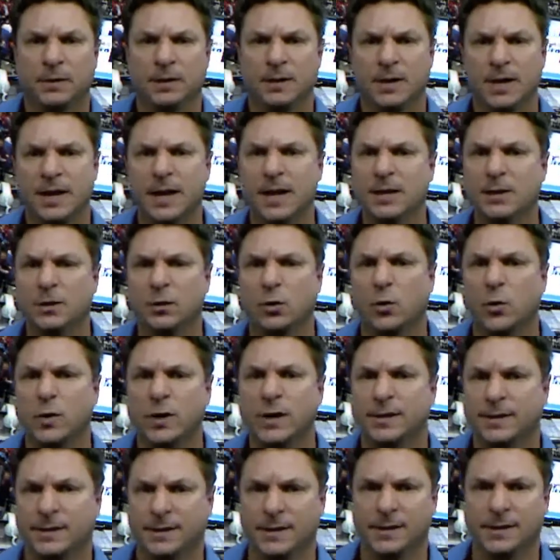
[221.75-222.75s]

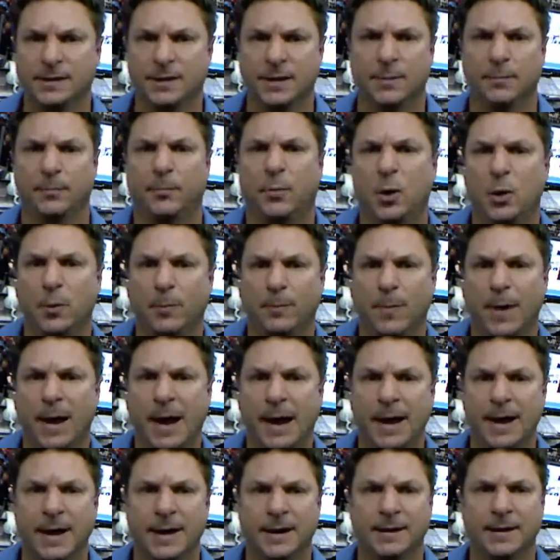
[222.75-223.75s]
increases in put
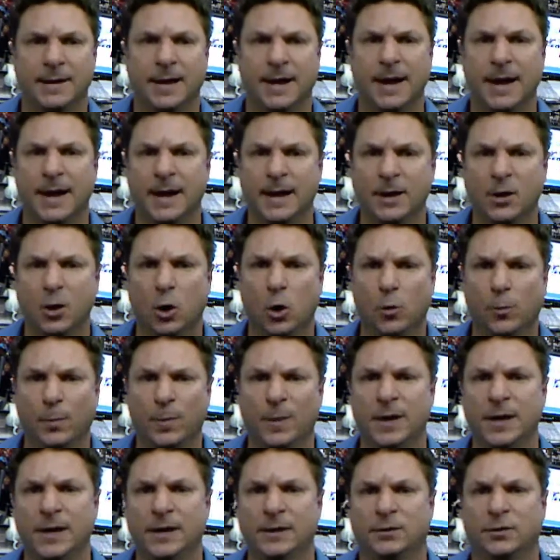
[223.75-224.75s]
buying and
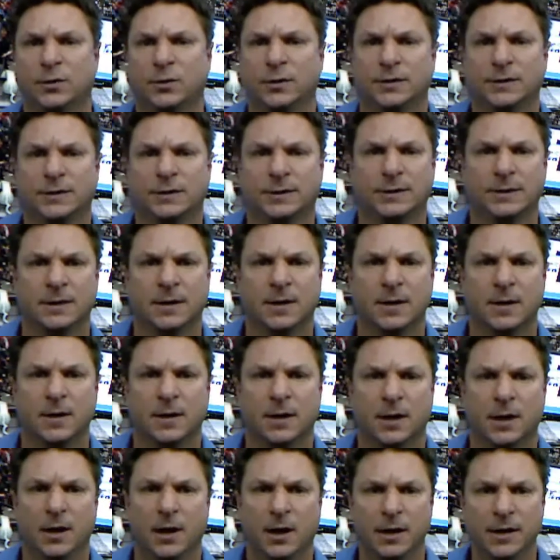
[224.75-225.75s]
open interest
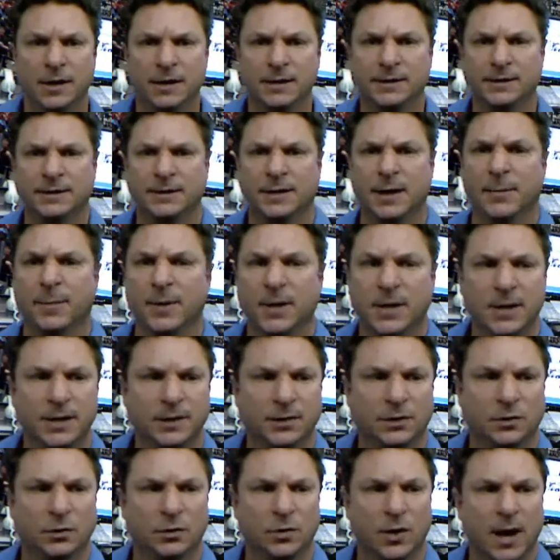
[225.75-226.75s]
in some of these
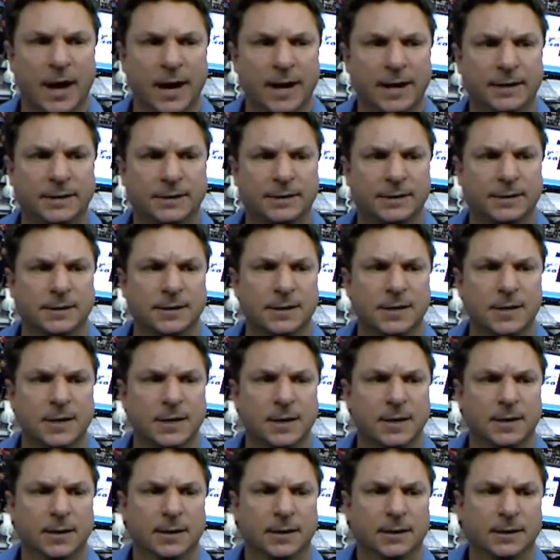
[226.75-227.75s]
strikes.
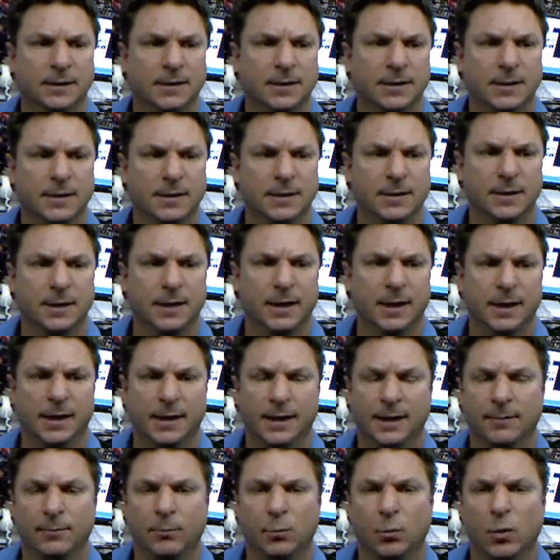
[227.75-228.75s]

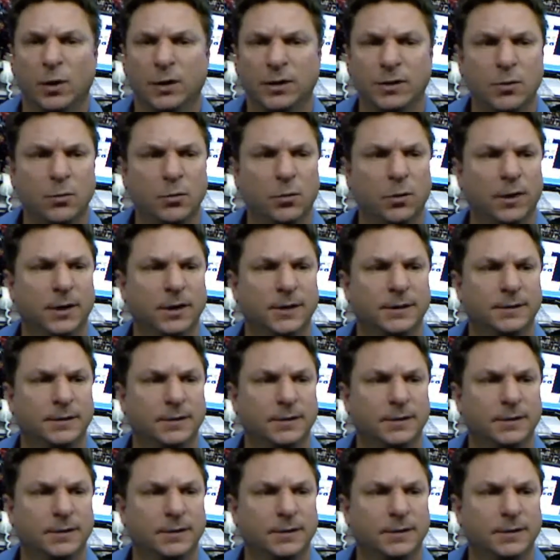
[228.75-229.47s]
What you want to